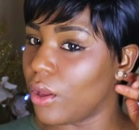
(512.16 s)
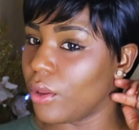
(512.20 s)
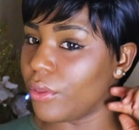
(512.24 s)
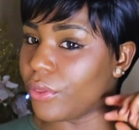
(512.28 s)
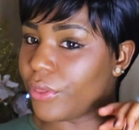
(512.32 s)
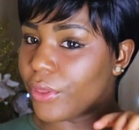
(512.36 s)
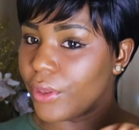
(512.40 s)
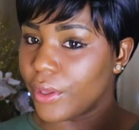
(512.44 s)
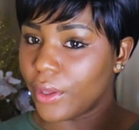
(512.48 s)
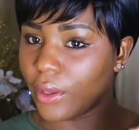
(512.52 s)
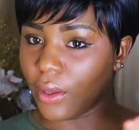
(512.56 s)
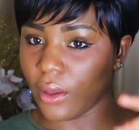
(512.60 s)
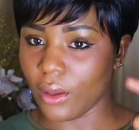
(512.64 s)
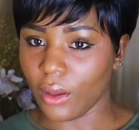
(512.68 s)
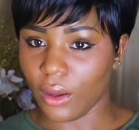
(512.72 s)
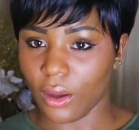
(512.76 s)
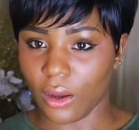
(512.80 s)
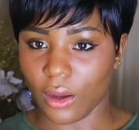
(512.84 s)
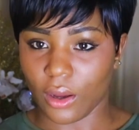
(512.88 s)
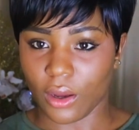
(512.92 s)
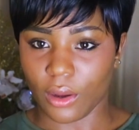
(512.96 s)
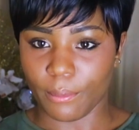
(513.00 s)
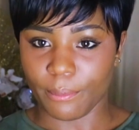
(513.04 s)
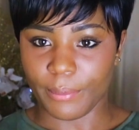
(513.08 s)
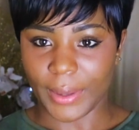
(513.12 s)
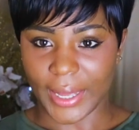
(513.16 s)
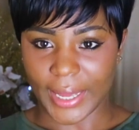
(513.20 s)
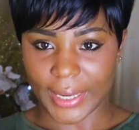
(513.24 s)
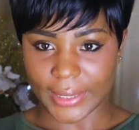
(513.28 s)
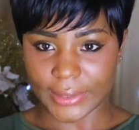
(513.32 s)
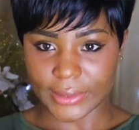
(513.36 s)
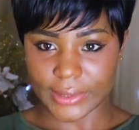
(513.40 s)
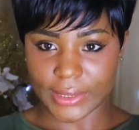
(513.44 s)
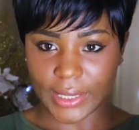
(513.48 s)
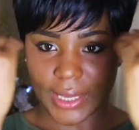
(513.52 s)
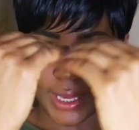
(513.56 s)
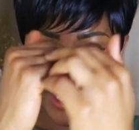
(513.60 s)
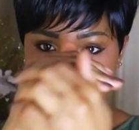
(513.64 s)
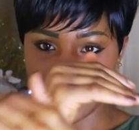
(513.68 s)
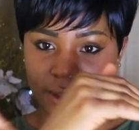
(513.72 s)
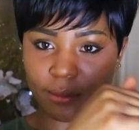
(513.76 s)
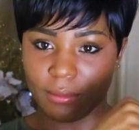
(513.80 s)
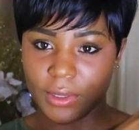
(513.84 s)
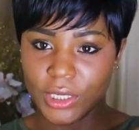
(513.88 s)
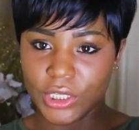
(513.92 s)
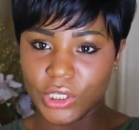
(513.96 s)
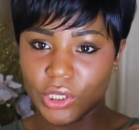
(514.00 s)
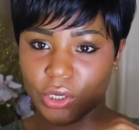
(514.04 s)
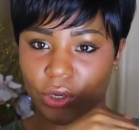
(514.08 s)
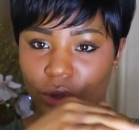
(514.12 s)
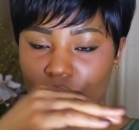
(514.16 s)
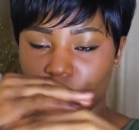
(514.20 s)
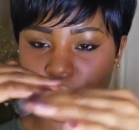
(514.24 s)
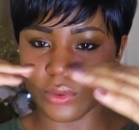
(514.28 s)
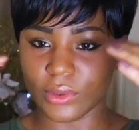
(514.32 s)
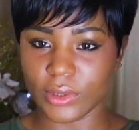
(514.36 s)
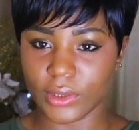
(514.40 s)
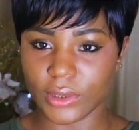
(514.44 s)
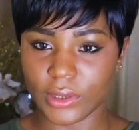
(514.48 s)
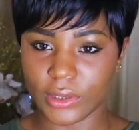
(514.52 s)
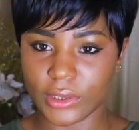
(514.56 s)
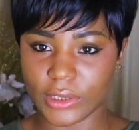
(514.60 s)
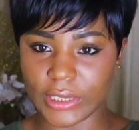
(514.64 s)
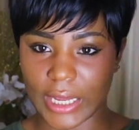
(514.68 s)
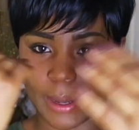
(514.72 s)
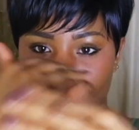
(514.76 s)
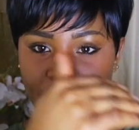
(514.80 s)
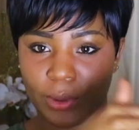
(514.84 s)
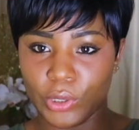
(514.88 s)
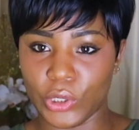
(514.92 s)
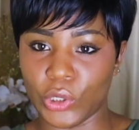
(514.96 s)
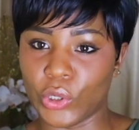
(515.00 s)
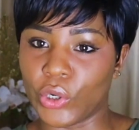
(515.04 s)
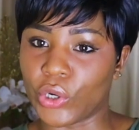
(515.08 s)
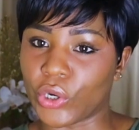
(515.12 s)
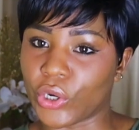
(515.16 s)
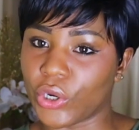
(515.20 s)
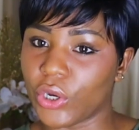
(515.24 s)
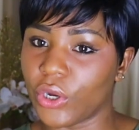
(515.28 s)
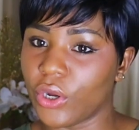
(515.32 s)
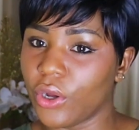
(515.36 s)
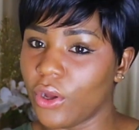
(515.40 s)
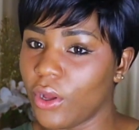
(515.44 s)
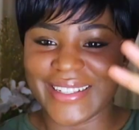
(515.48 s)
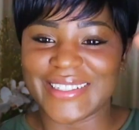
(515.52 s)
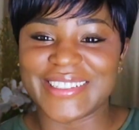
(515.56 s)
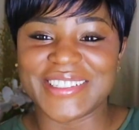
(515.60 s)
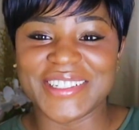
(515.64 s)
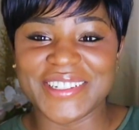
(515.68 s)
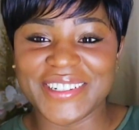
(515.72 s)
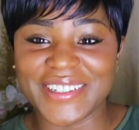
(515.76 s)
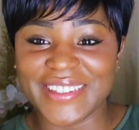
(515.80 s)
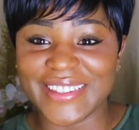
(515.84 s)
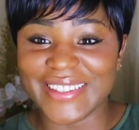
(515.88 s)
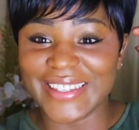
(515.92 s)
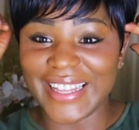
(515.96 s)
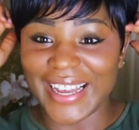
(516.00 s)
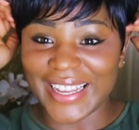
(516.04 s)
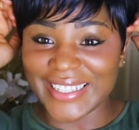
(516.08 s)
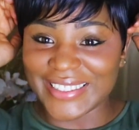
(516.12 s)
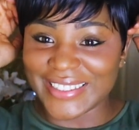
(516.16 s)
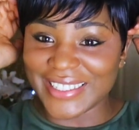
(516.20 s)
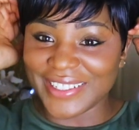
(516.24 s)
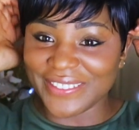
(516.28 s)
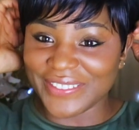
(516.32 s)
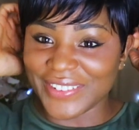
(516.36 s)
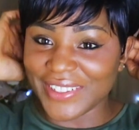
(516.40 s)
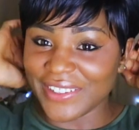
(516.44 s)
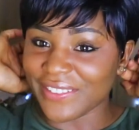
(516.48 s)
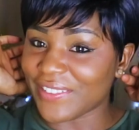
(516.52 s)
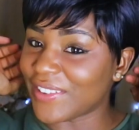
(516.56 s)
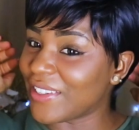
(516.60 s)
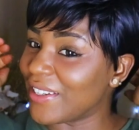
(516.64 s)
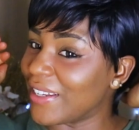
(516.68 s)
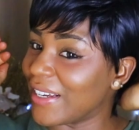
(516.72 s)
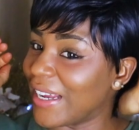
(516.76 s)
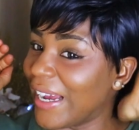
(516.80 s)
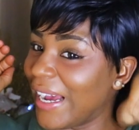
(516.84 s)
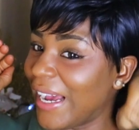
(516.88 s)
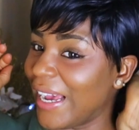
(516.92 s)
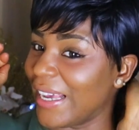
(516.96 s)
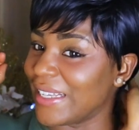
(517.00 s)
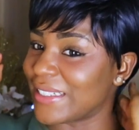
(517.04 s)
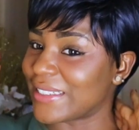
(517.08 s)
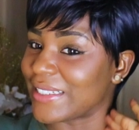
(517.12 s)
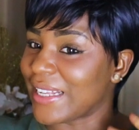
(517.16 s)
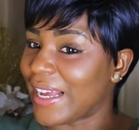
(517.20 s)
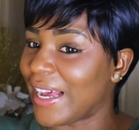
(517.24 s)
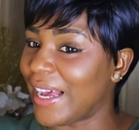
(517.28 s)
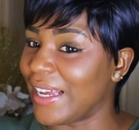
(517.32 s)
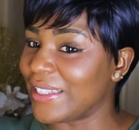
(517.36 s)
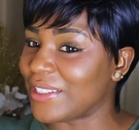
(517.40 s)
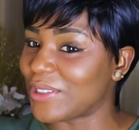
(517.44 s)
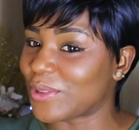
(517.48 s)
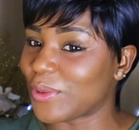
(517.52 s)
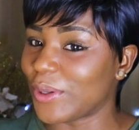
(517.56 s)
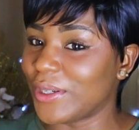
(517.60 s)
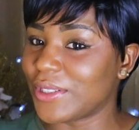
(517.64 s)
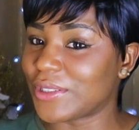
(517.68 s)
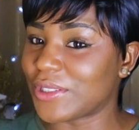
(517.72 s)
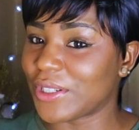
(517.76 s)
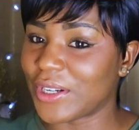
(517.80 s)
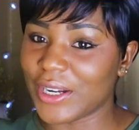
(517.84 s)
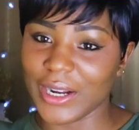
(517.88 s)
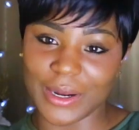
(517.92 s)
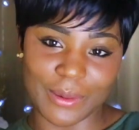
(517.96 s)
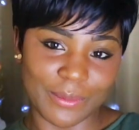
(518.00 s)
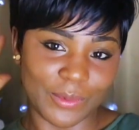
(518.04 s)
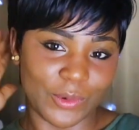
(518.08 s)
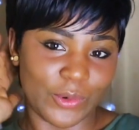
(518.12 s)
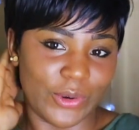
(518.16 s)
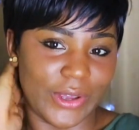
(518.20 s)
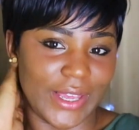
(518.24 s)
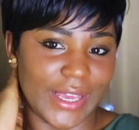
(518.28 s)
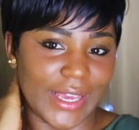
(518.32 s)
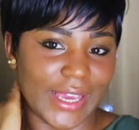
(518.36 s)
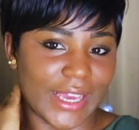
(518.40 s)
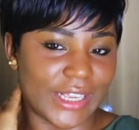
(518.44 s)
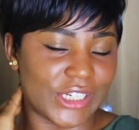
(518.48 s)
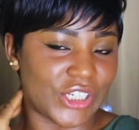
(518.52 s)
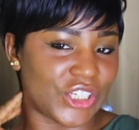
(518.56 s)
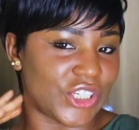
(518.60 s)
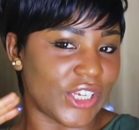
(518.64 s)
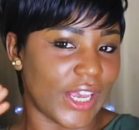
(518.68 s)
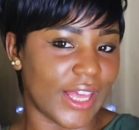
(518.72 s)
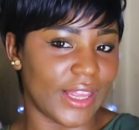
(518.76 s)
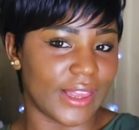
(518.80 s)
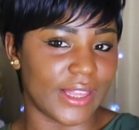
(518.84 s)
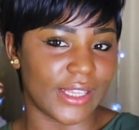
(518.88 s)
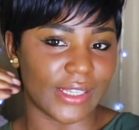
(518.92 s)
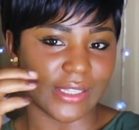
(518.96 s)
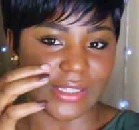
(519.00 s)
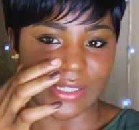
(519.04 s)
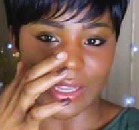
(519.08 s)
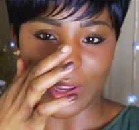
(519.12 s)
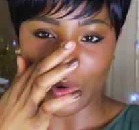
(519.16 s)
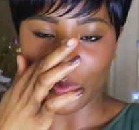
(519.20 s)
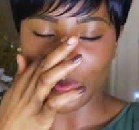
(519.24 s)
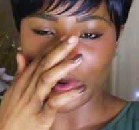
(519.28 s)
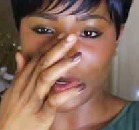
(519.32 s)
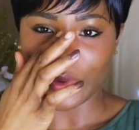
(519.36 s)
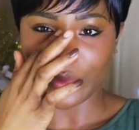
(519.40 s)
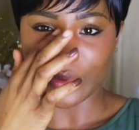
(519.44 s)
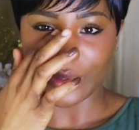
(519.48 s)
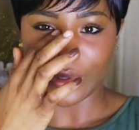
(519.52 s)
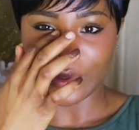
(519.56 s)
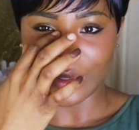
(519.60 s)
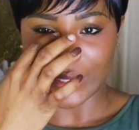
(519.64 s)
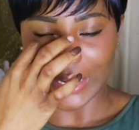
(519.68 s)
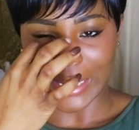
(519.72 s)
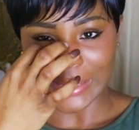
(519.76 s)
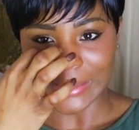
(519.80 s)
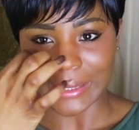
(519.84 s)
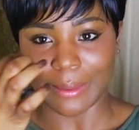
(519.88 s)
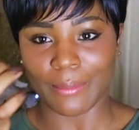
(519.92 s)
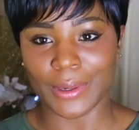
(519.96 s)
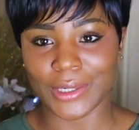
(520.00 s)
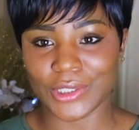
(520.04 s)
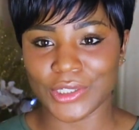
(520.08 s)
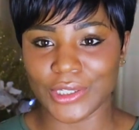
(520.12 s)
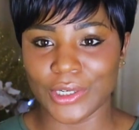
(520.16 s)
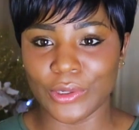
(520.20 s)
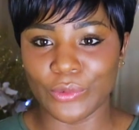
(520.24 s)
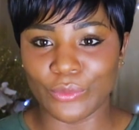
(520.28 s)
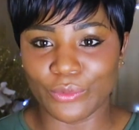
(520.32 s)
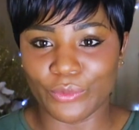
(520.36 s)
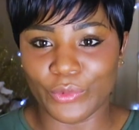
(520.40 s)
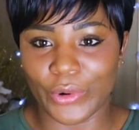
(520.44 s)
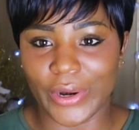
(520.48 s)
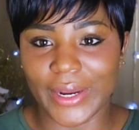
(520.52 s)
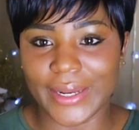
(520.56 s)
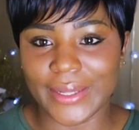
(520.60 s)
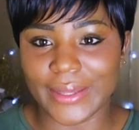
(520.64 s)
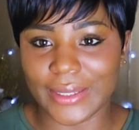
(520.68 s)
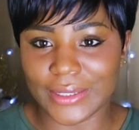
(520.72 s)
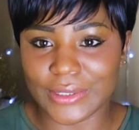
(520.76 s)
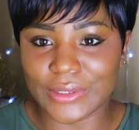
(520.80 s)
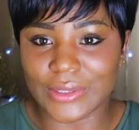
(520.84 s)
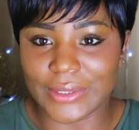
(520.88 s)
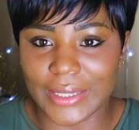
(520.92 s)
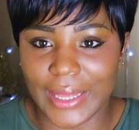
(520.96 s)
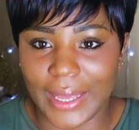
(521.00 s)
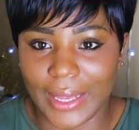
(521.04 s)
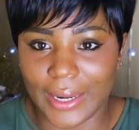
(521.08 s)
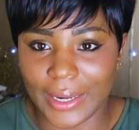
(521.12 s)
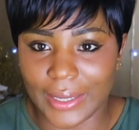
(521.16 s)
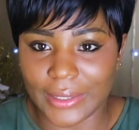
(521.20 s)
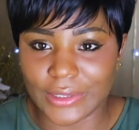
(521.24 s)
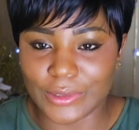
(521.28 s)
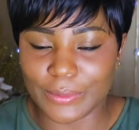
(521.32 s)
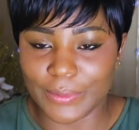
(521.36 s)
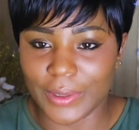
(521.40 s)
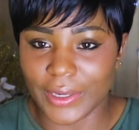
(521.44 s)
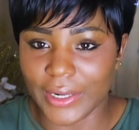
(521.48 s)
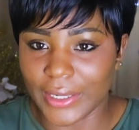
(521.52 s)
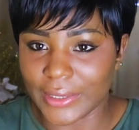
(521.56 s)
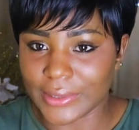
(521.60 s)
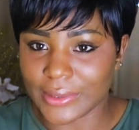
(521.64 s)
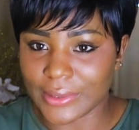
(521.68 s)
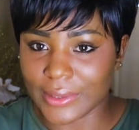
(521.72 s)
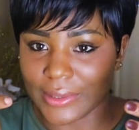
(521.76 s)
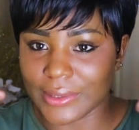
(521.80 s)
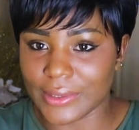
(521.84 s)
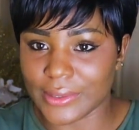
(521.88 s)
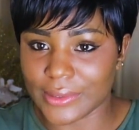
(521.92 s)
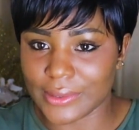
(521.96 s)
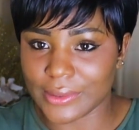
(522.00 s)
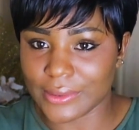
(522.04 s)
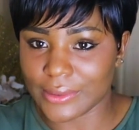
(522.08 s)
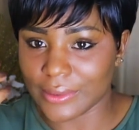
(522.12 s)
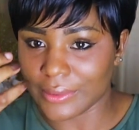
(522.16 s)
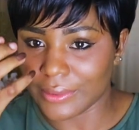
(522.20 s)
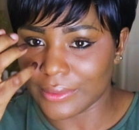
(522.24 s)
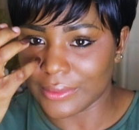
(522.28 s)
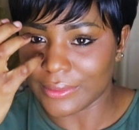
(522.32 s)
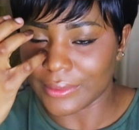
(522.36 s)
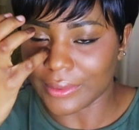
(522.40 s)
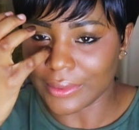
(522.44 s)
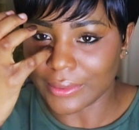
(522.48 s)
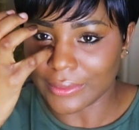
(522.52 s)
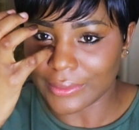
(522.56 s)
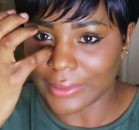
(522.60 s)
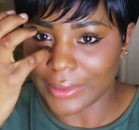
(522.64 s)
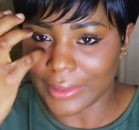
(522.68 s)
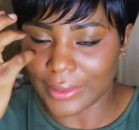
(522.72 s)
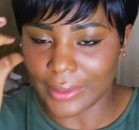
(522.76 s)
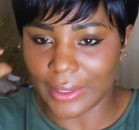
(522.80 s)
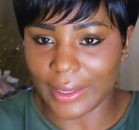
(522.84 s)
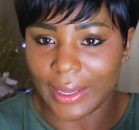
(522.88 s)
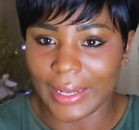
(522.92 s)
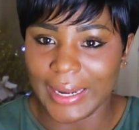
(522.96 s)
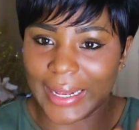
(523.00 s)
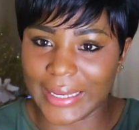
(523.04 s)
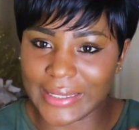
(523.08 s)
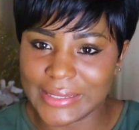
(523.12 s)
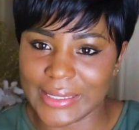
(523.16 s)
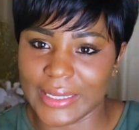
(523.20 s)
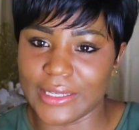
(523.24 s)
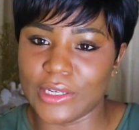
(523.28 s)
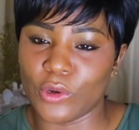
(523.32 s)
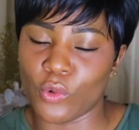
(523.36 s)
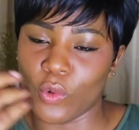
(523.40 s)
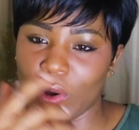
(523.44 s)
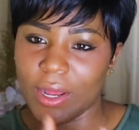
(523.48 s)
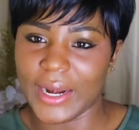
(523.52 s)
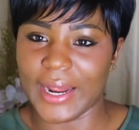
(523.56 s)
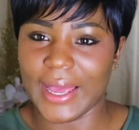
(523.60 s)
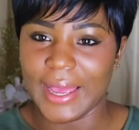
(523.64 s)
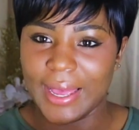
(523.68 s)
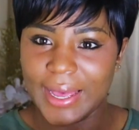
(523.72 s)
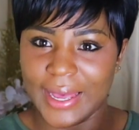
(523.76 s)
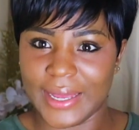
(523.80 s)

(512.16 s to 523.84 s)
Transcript: the bangs in the middle type of look. So that's it for the video, guys. I just wanted to come quick and share this wig with you guys. I'm actually wearing this today. Like, to be honest, this is, like I said, the one I